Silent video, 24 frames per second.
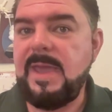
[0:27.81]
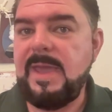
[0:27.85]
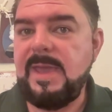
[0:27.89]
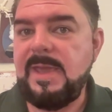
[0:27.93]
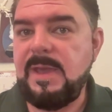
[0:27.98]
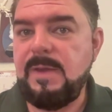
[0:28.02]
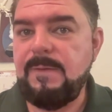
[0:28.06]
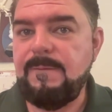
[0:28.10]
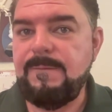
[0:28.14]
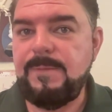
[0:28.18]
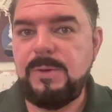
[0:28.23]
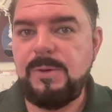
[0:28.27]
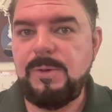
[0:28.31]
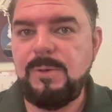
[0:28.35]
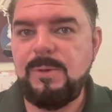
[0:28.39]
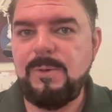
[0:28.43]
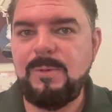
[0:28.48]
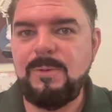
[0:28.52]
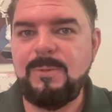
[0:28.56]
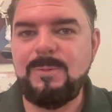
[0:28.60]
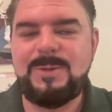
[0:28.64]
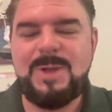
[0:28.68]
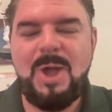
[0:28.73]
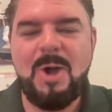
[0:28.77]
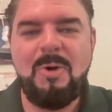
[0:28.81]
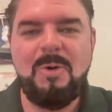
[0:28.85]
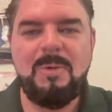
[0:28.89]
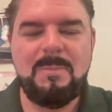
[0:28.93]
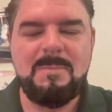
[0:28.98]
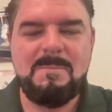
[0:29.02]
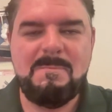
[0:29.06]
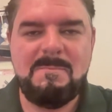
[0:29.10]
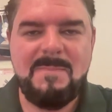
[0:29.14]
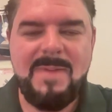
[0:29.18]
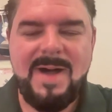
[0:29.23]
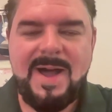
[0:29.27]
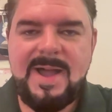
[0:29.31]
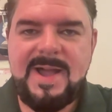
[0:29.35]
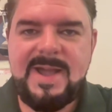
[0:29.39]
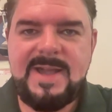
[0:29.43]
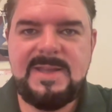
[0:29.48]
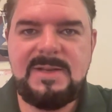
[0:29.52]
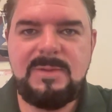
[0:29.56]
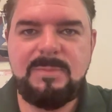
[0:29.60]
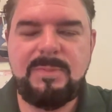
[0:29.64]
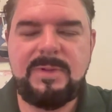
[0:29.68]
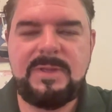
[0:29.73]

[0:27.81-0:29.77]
if you don't mind,